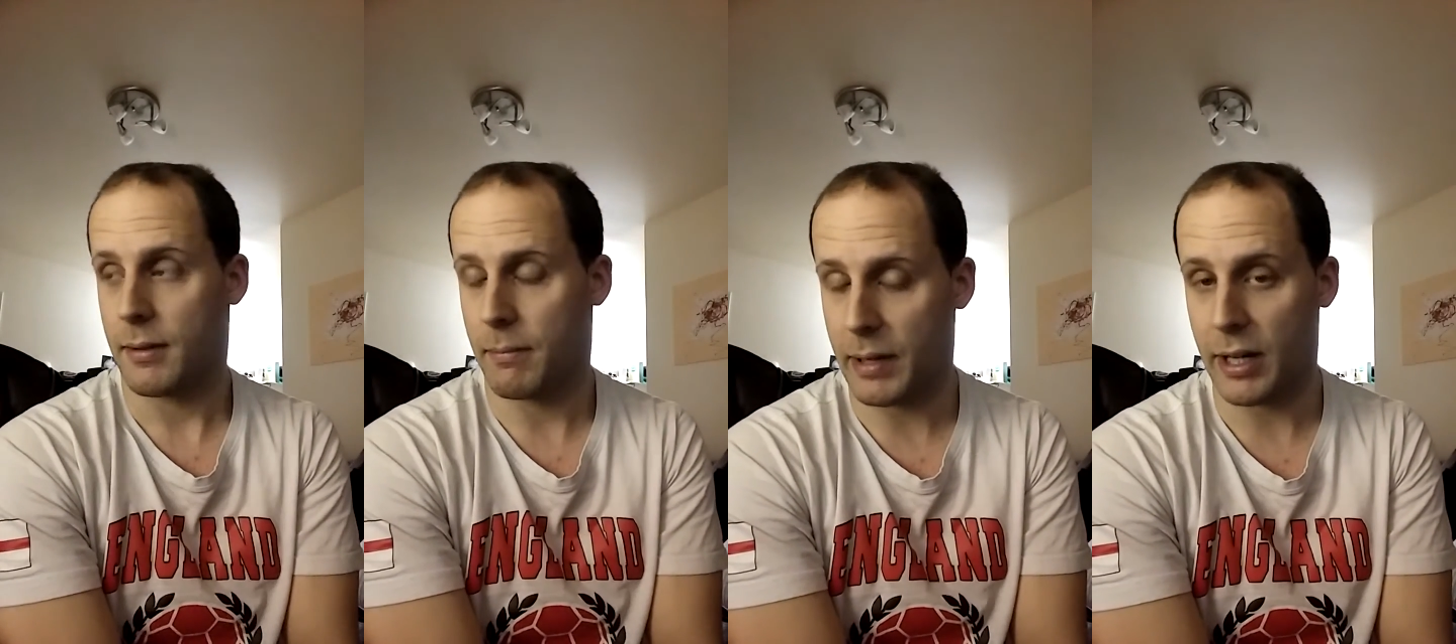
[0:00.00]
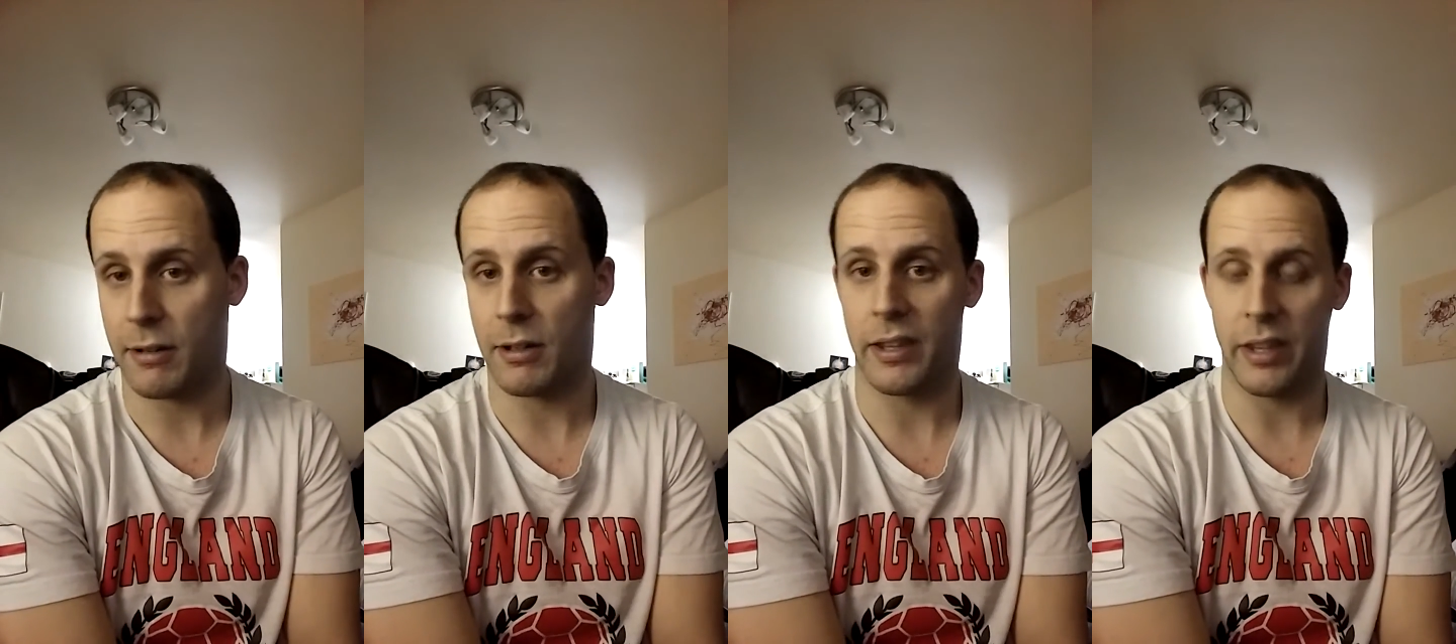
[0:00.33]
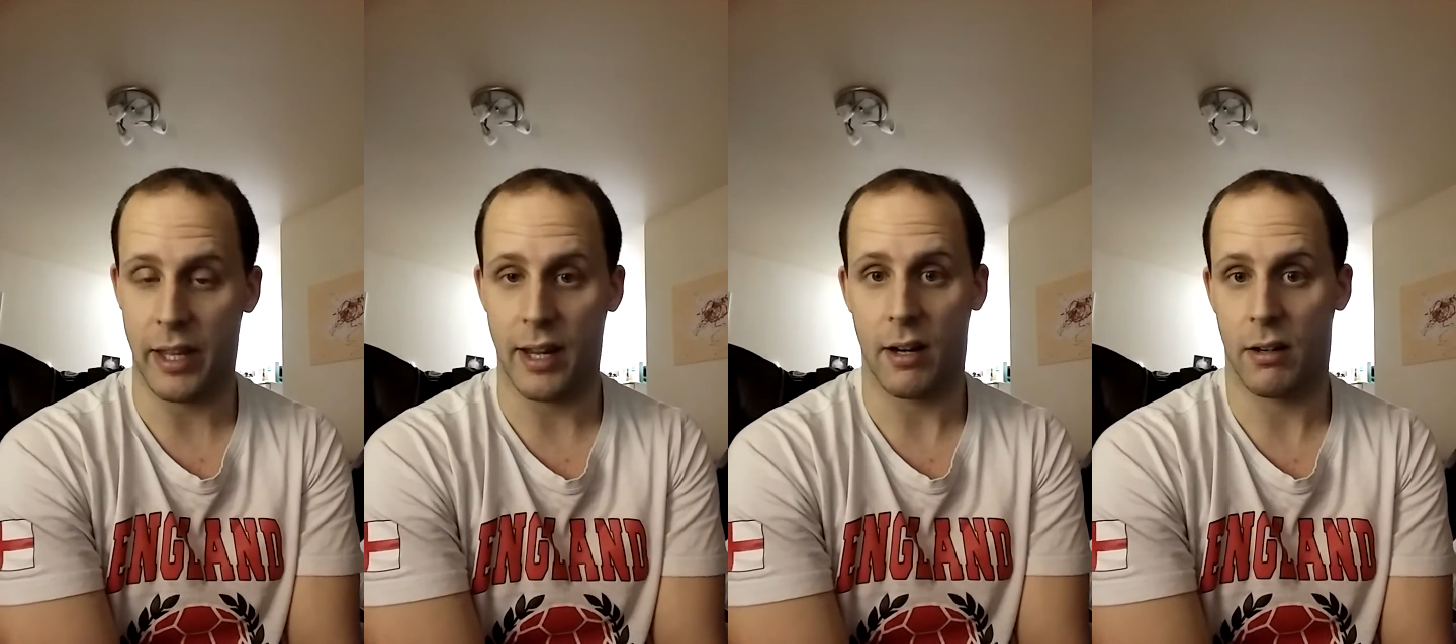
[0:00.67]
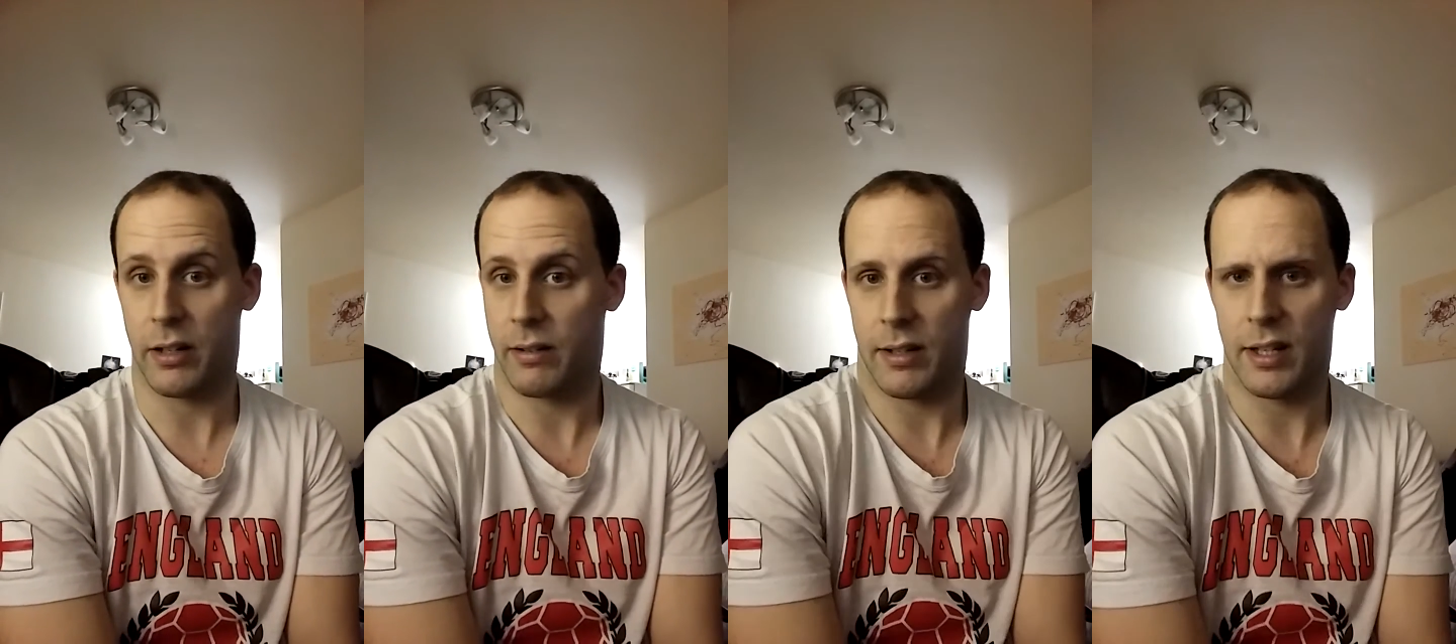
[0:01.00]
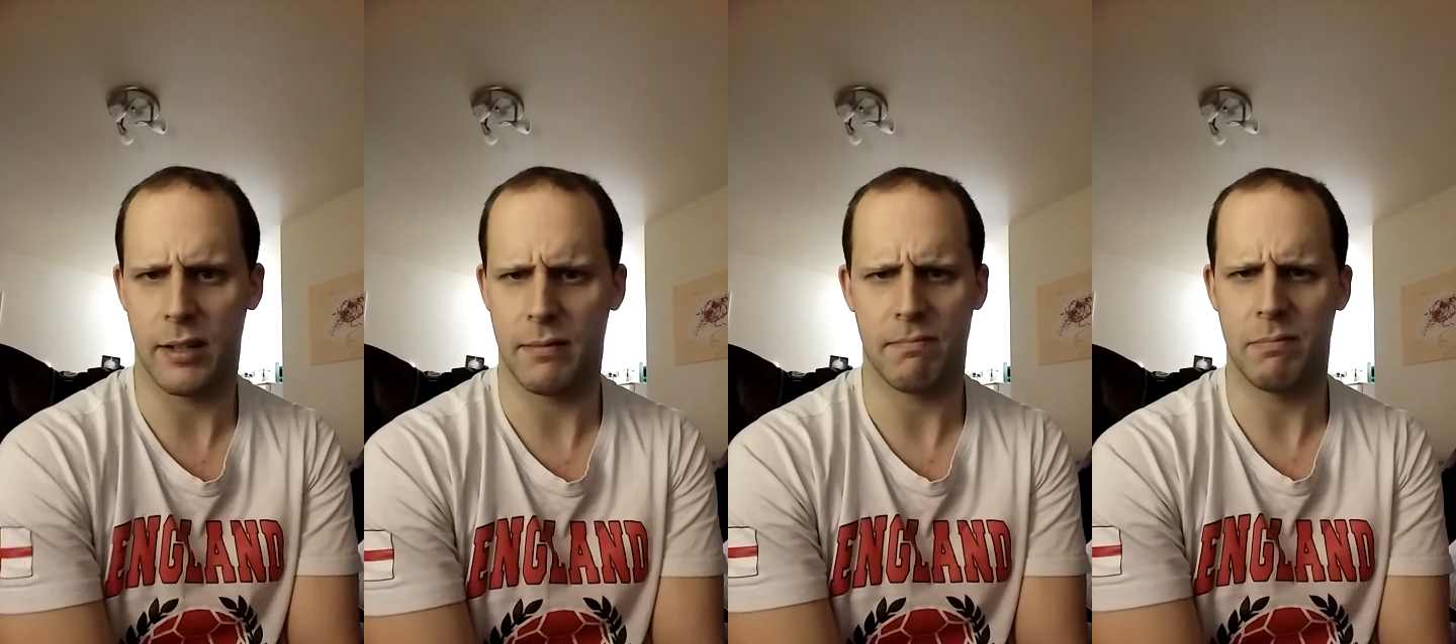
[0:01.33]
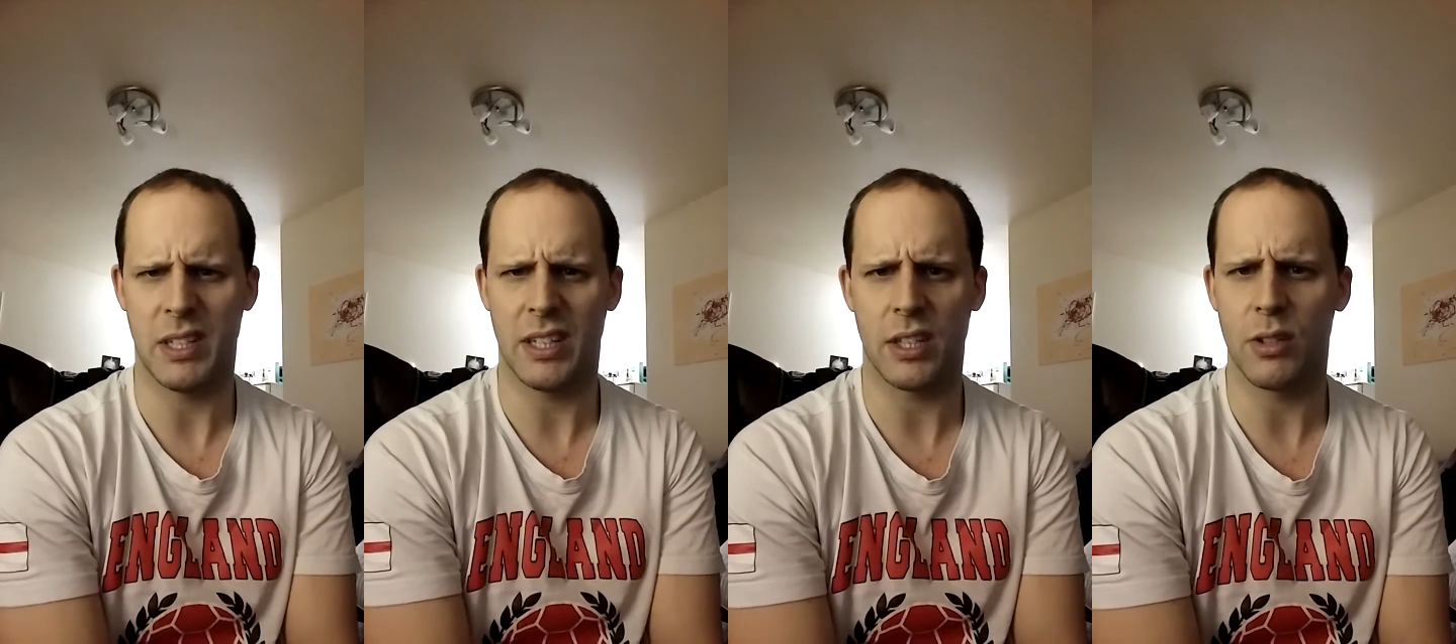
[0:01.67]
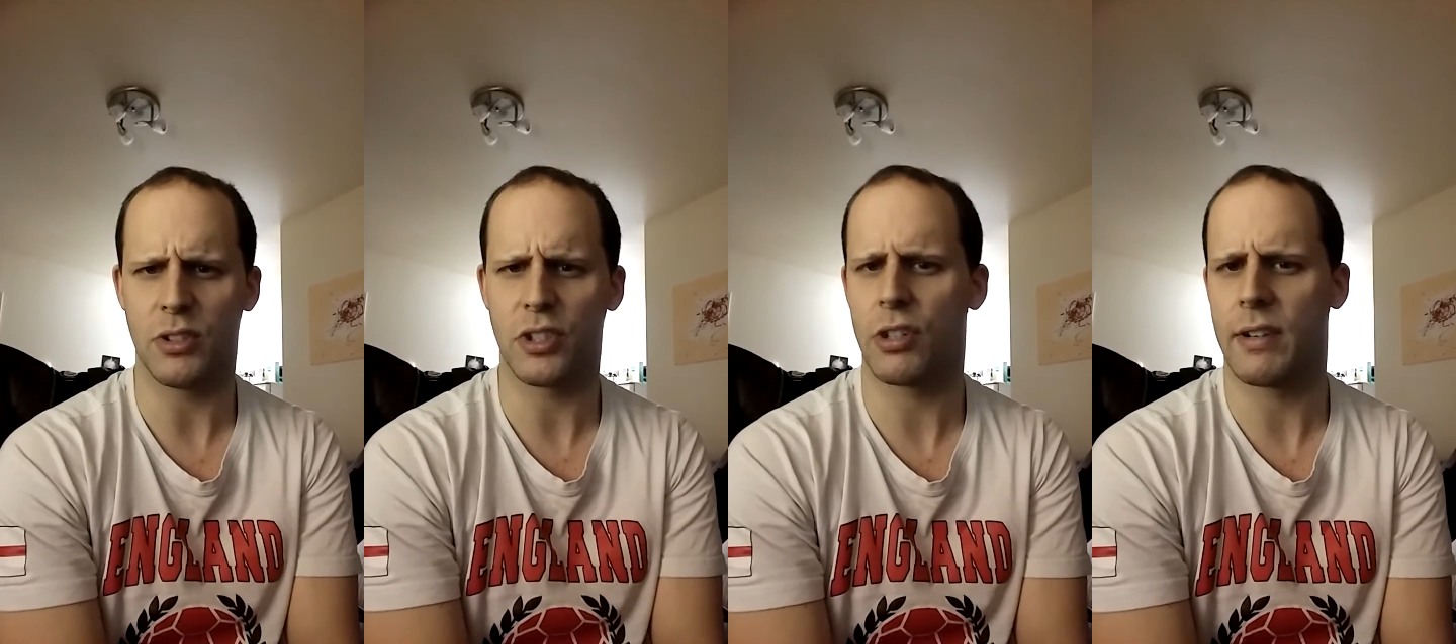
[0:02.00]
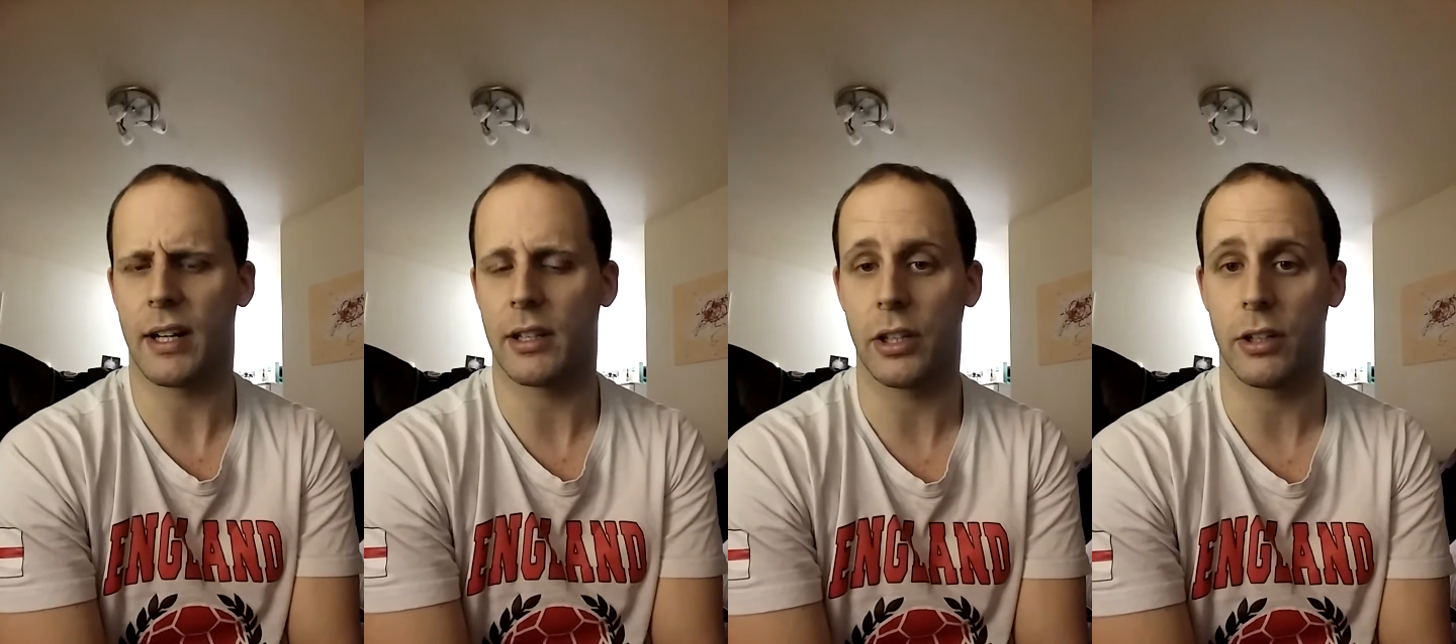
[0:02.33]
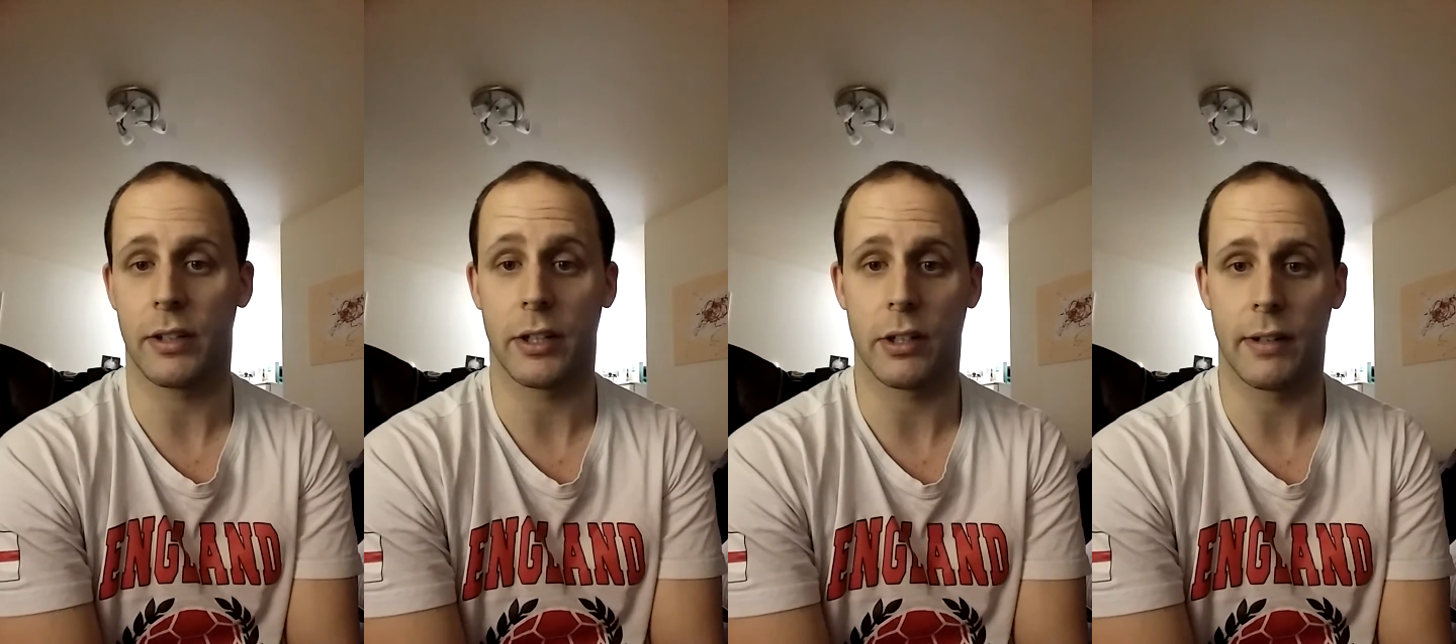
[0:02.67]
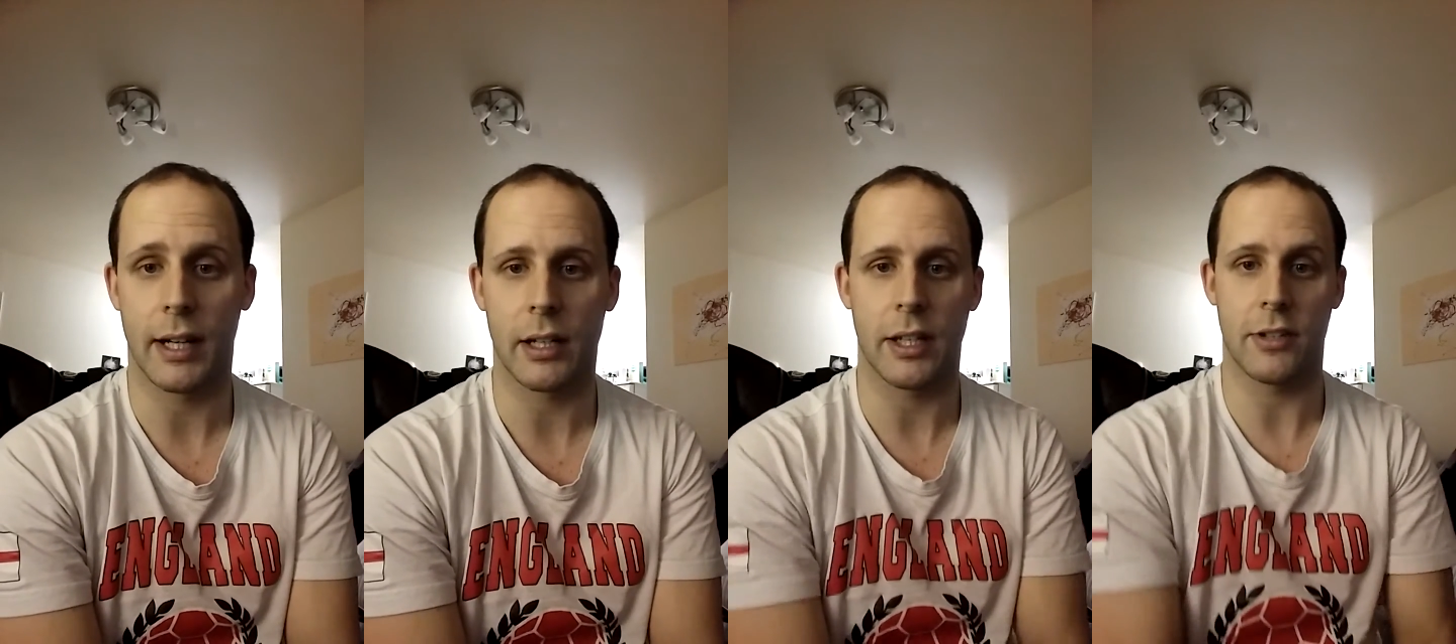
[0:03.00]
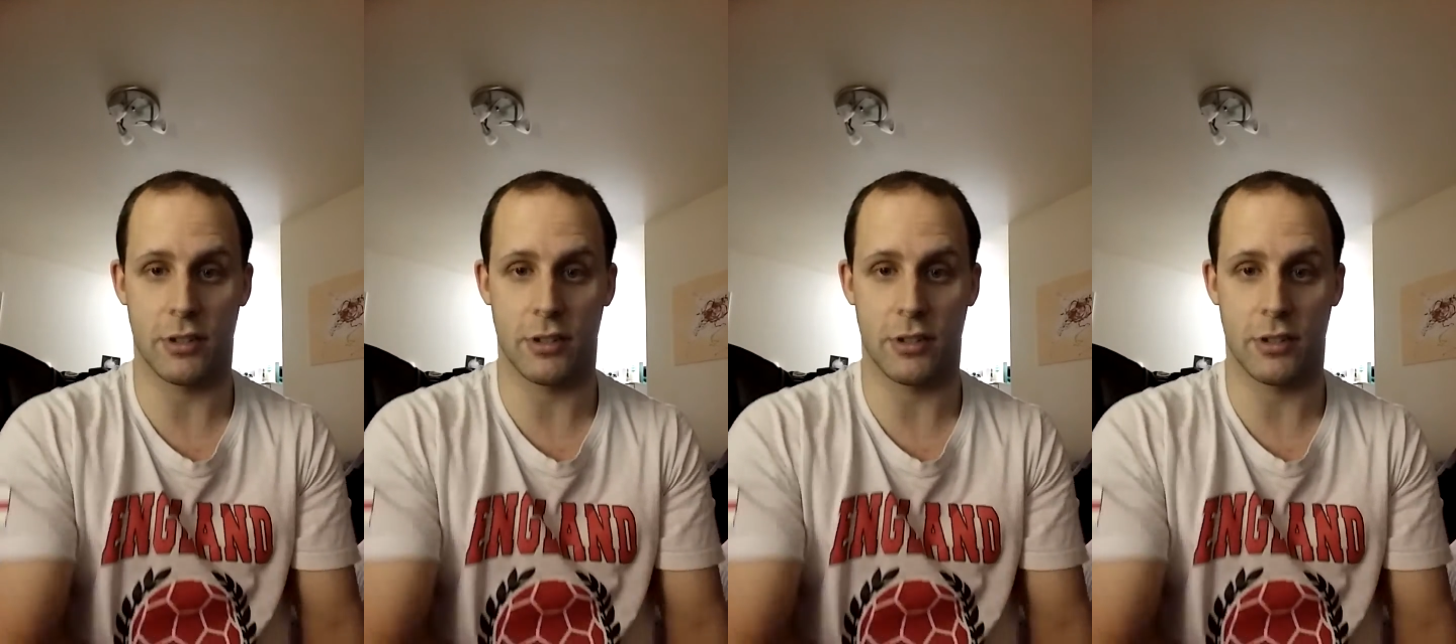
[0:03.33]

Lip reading: bodhran there and it being used correctly or incorrectly.